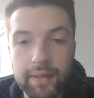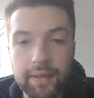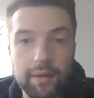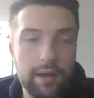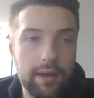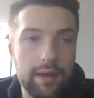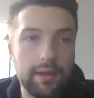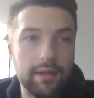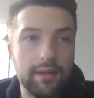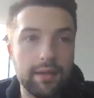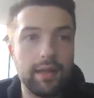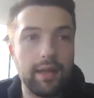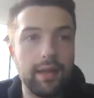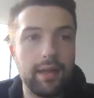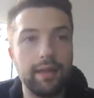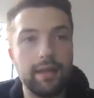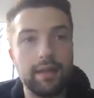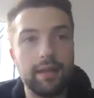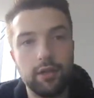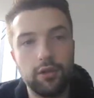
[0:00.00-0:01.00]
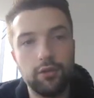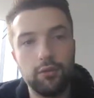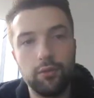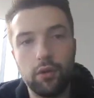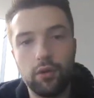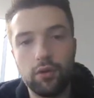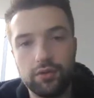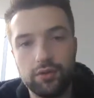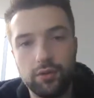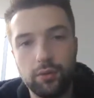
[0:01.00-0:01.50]
uh, you
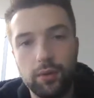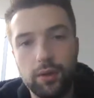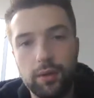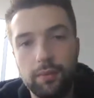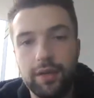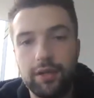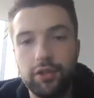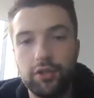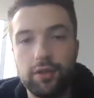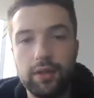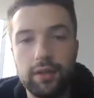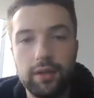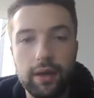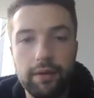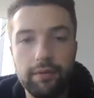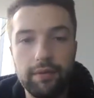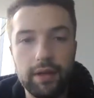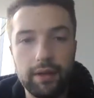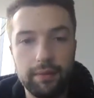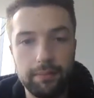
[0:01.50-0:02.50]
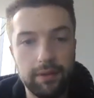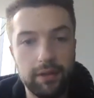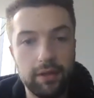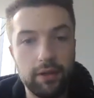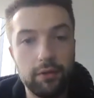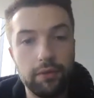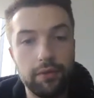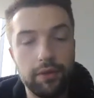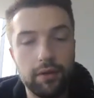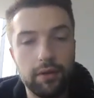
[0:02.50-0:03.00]
also want to make sure that you have enough
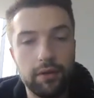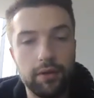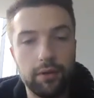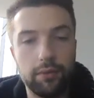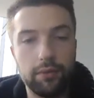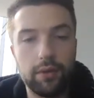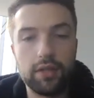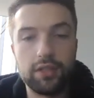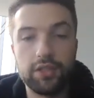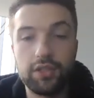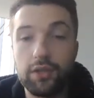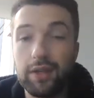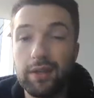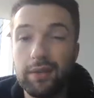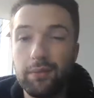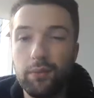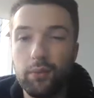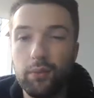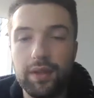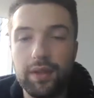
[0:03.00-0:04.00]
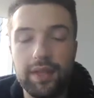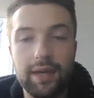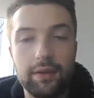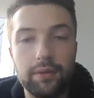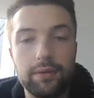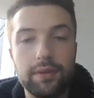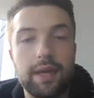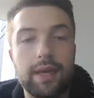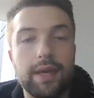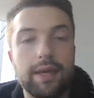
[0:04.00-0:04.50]
youth on your roster. And
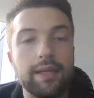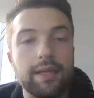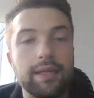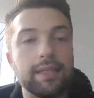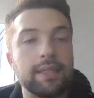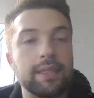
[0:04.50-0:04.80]
without that,